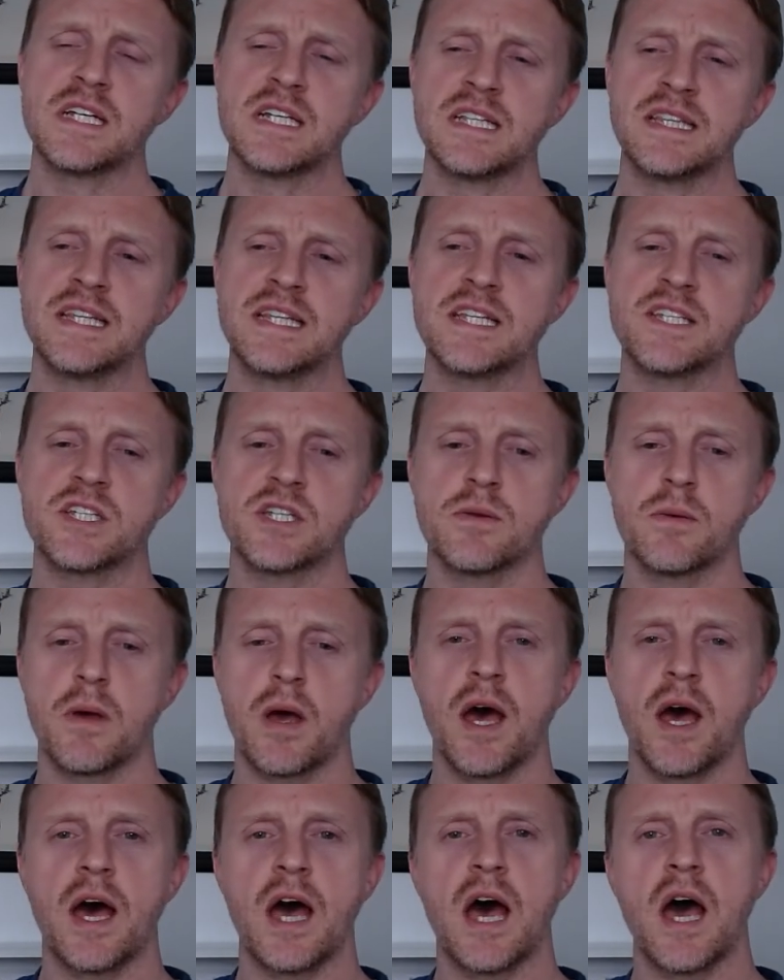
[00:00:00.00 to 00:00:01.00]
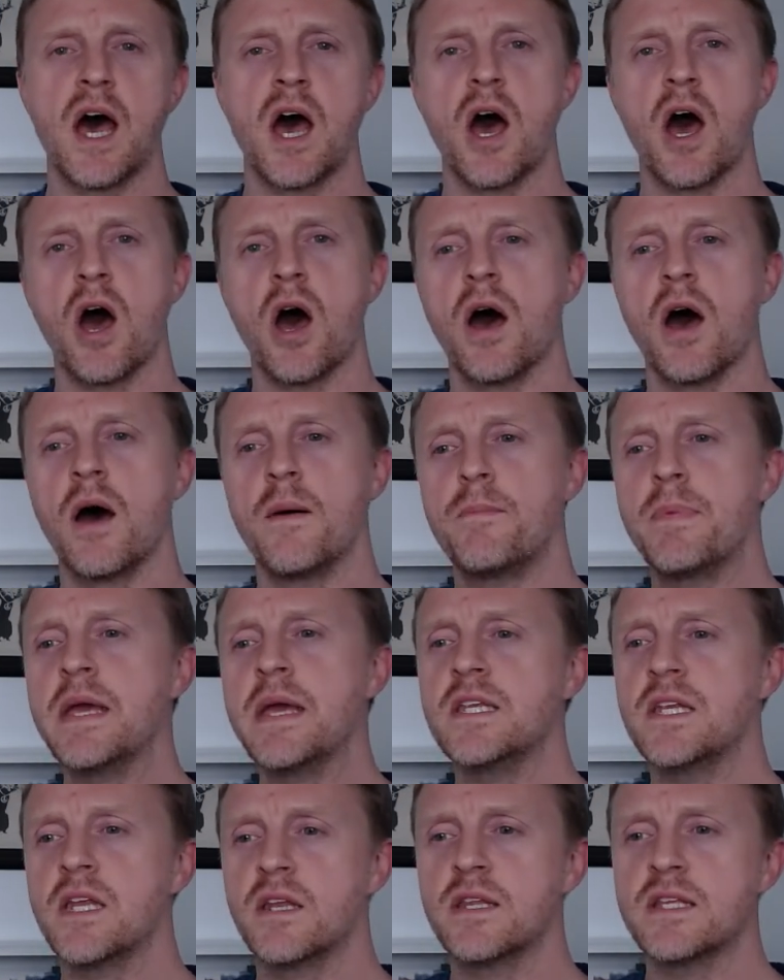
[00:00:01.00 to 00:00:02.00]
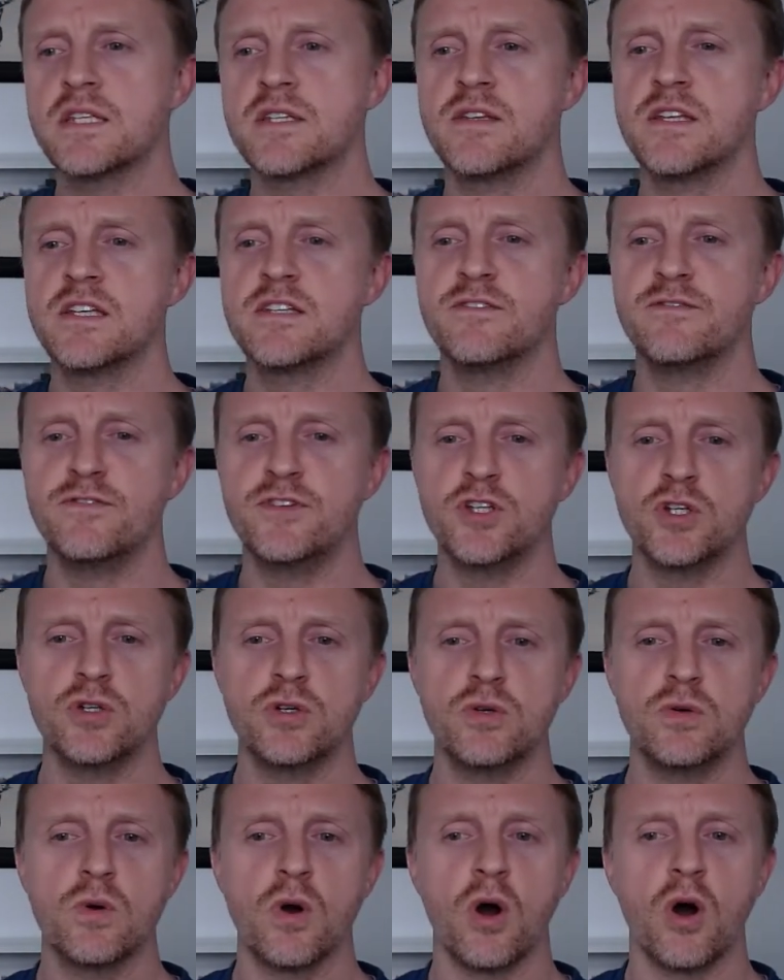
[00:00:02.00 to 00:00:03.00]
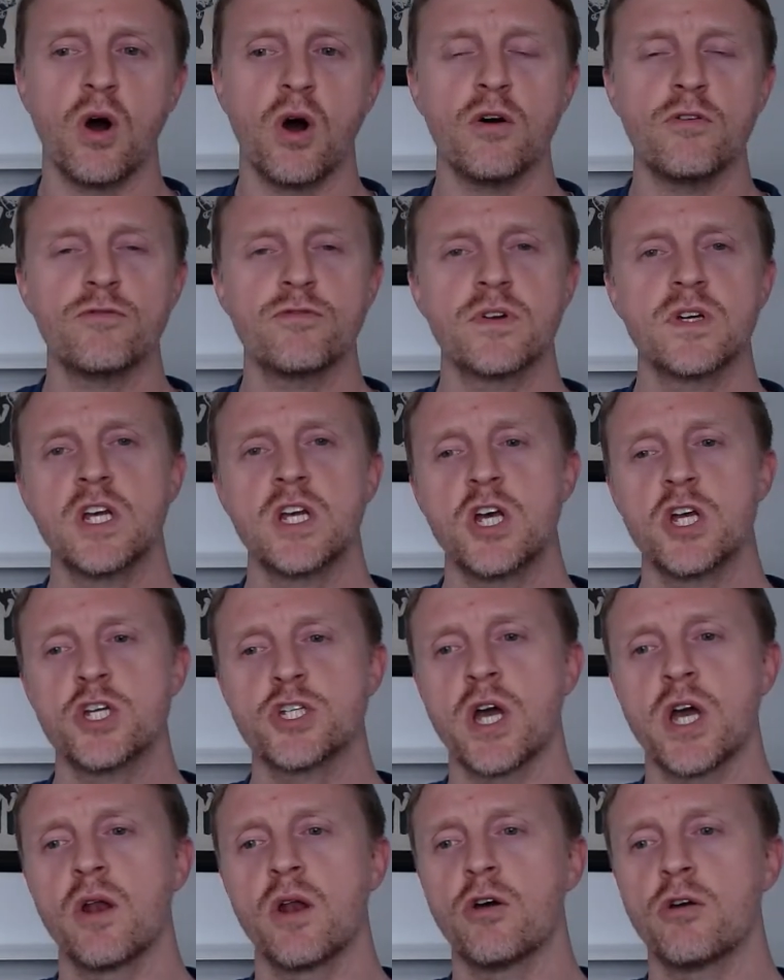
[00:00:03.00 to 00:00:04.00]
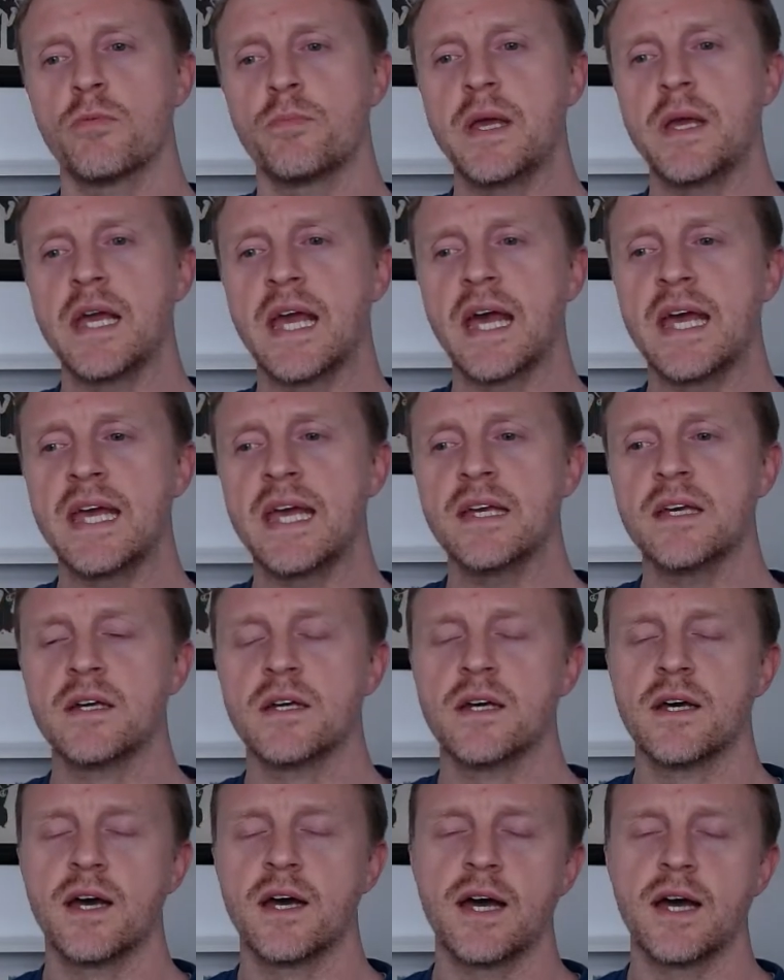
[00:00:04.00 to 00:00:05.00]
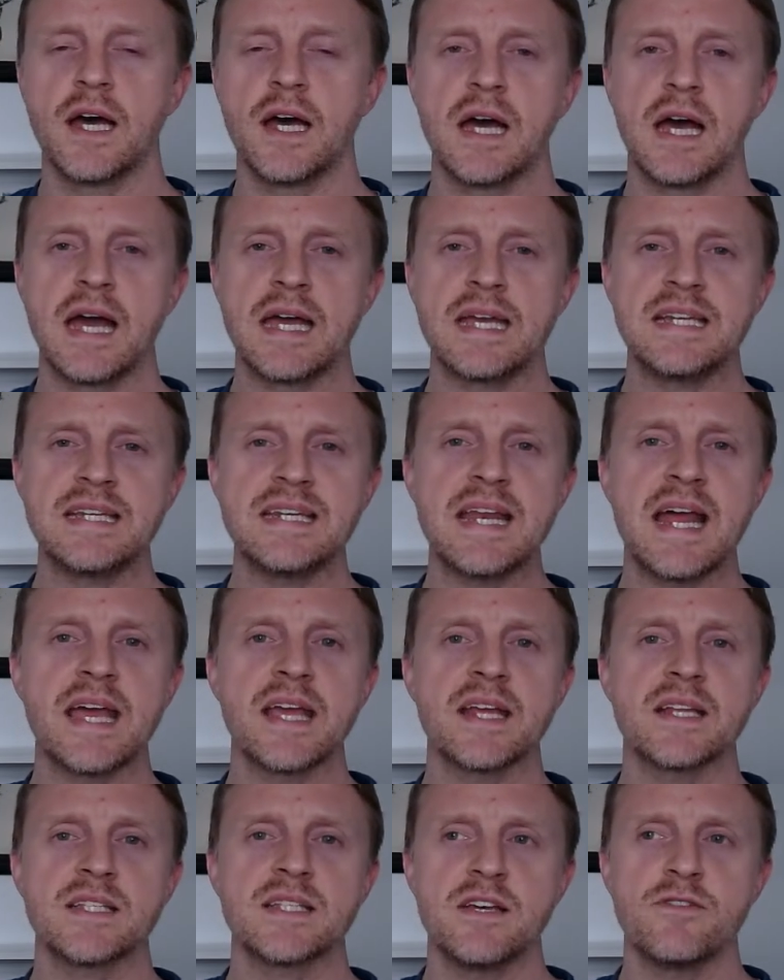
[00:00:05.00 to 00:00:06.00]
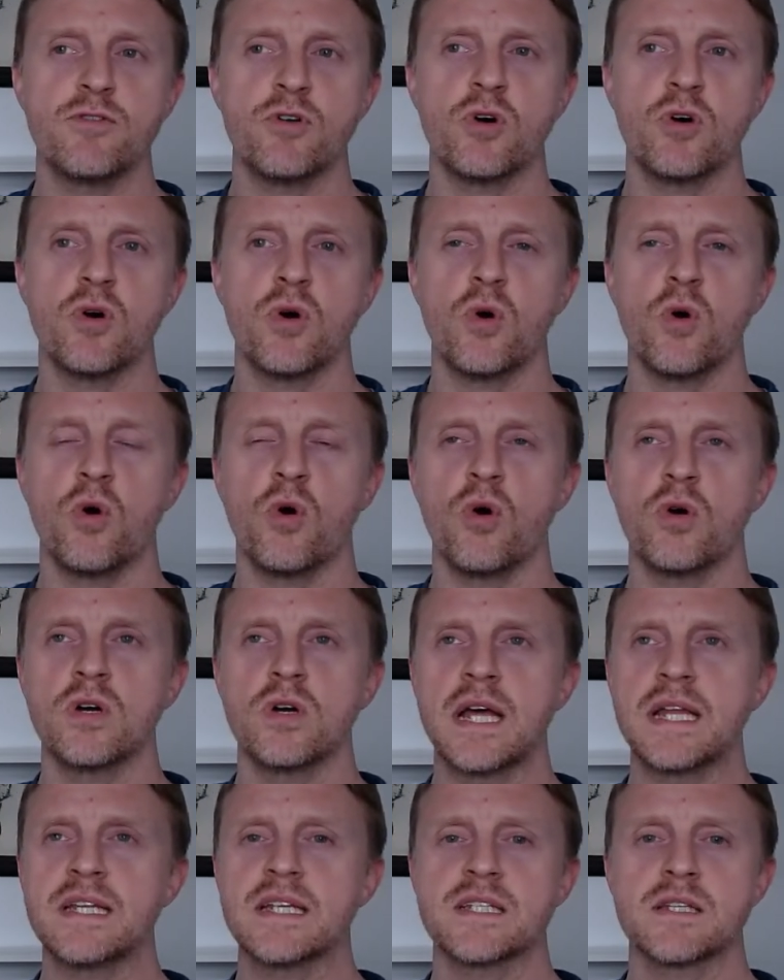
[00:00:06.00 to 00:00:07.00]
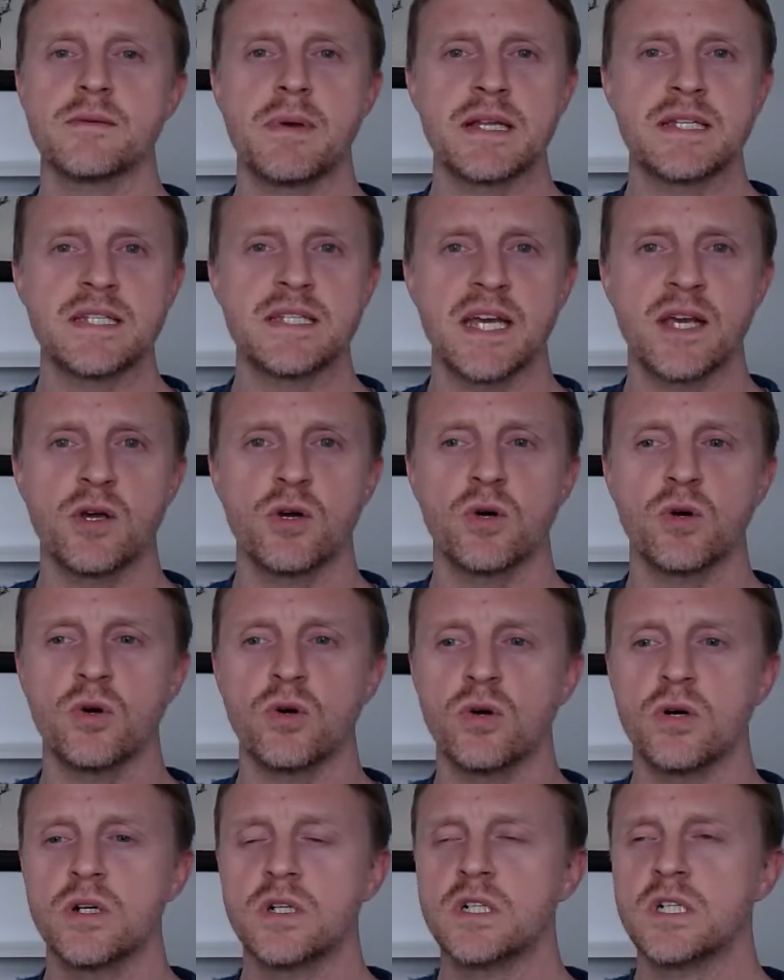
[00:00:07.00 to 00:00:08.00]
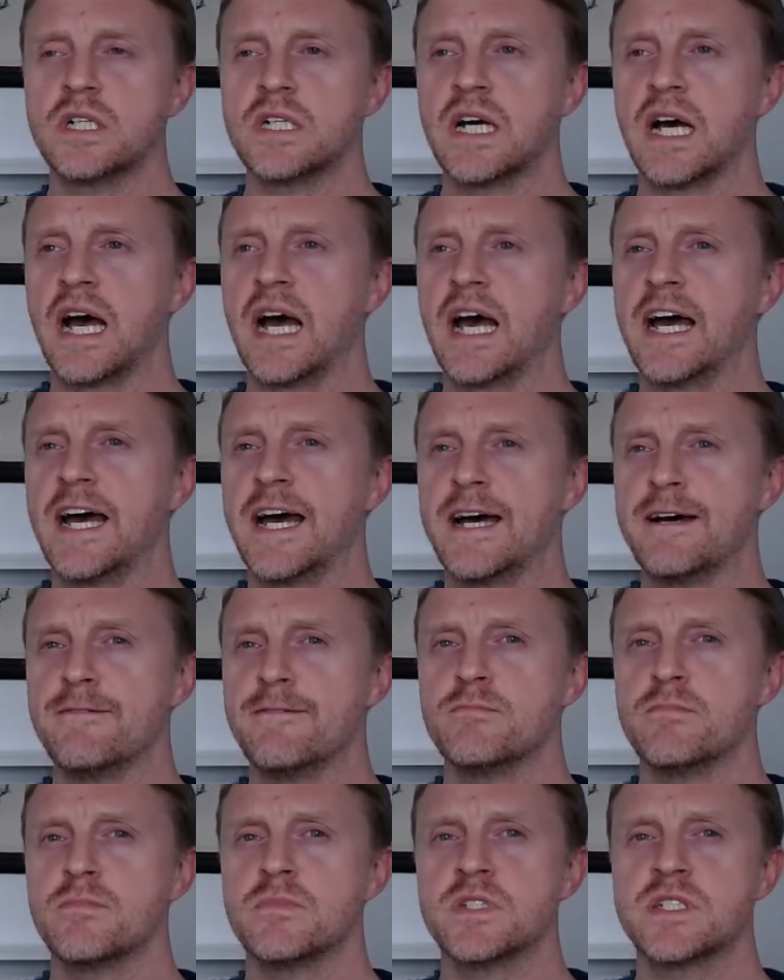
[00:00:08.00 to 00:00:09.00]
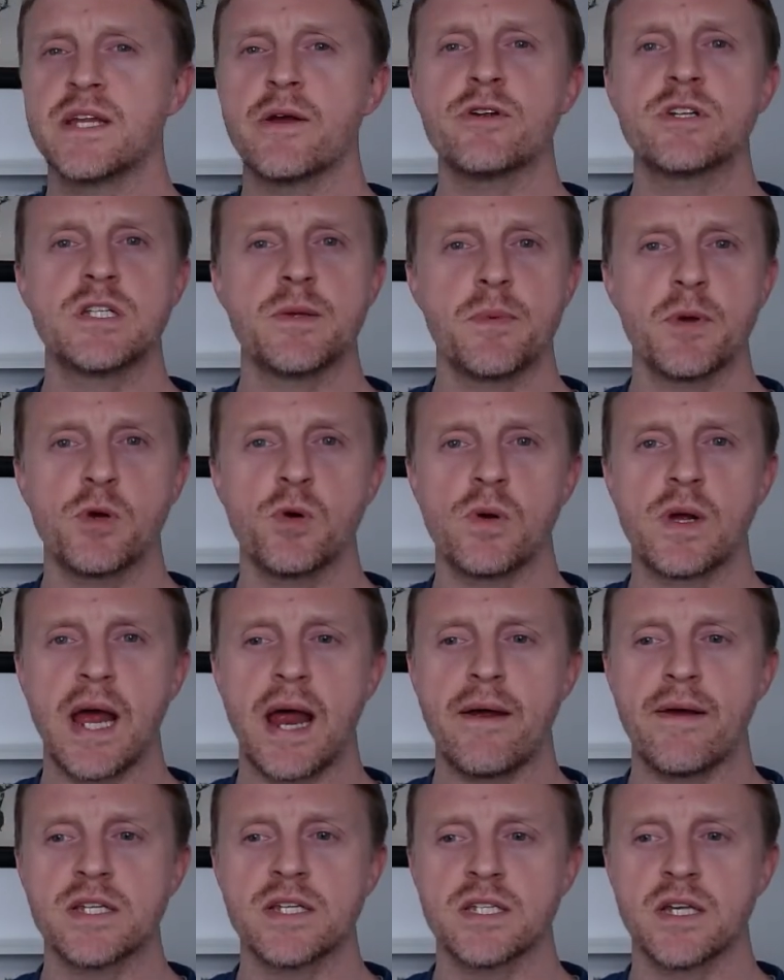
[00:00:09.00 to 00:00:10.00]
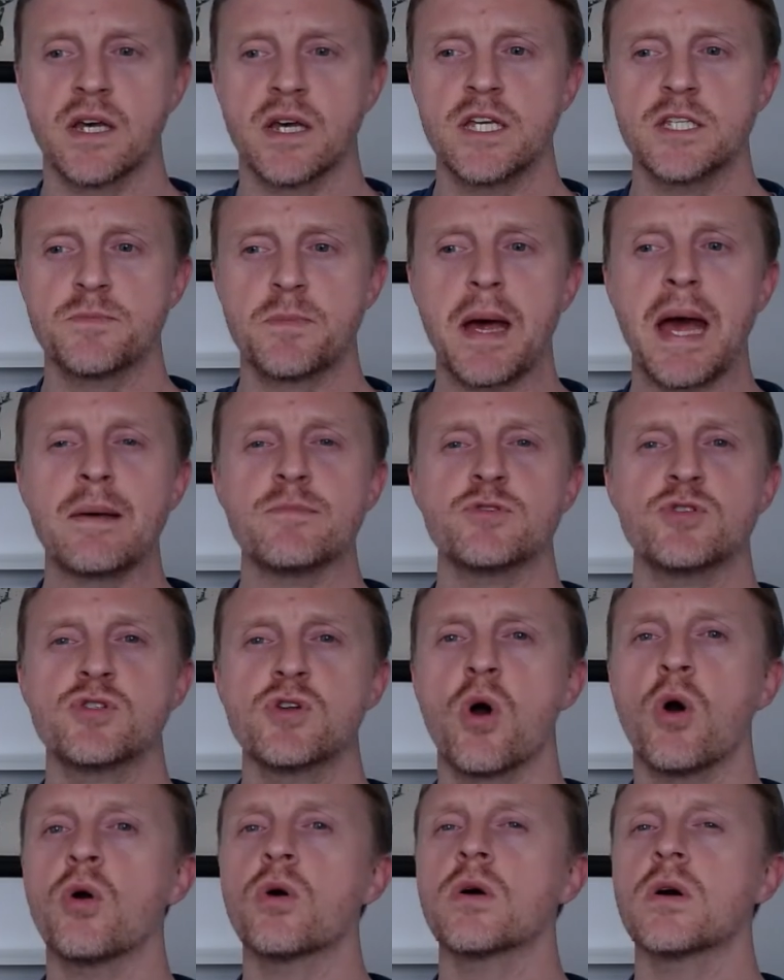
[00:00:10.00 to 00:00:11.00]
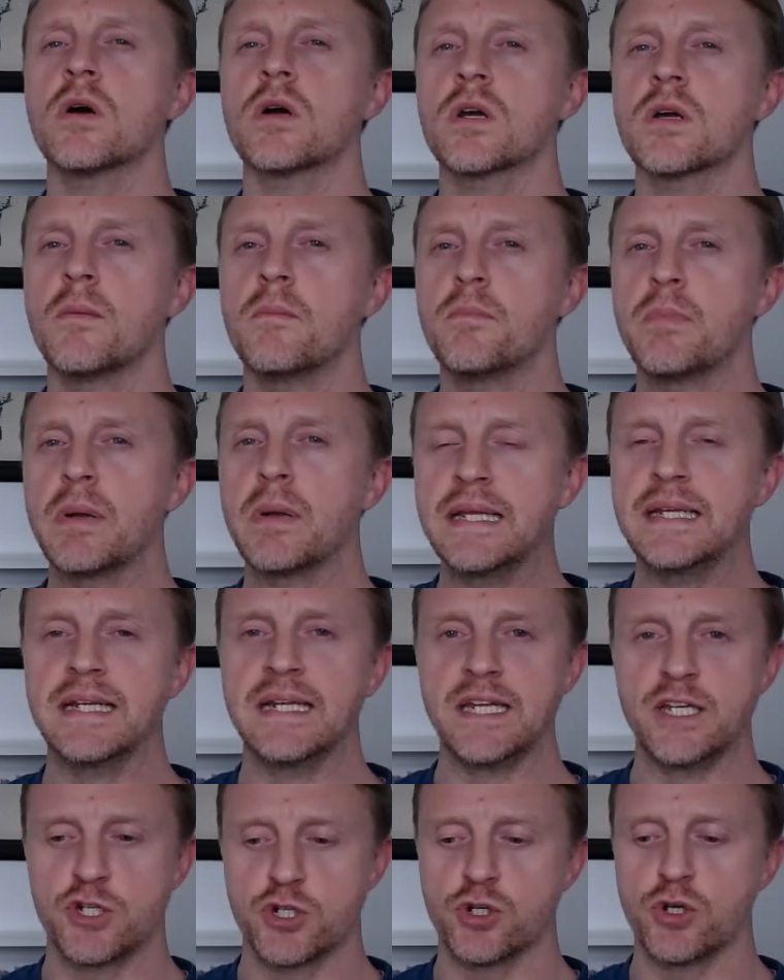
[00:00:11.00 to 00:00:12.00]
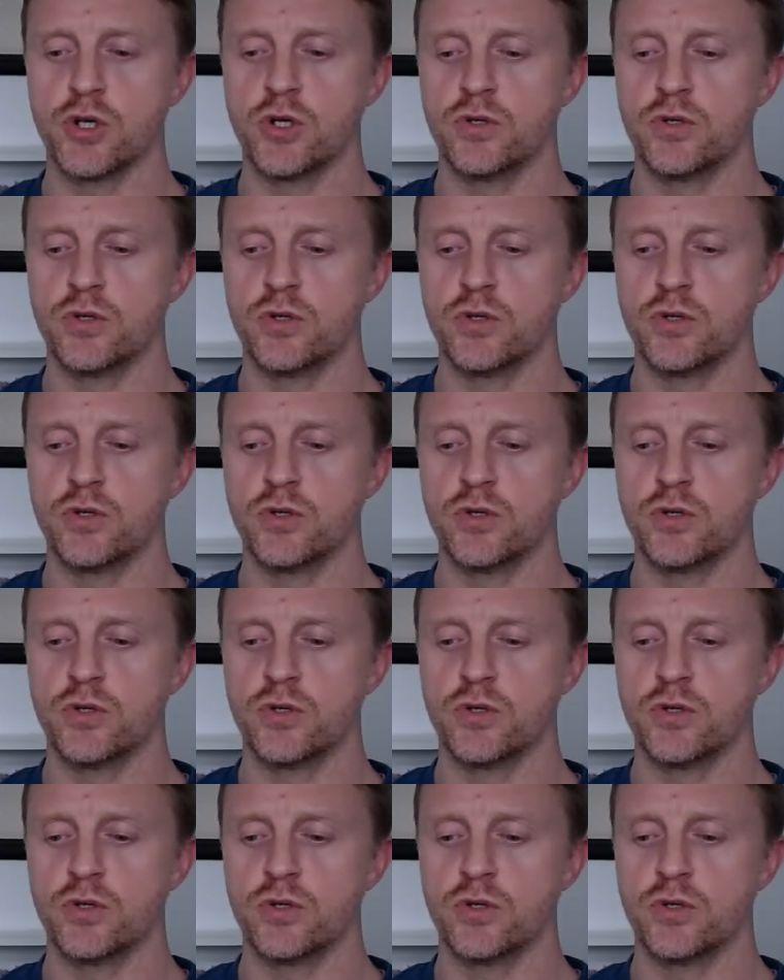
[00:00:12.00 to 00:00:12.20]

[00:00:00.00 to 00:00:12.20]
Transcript: this opinion, this view of Shylock being a negative or anti-Semitic or stereotypical character is perhaps not completely true.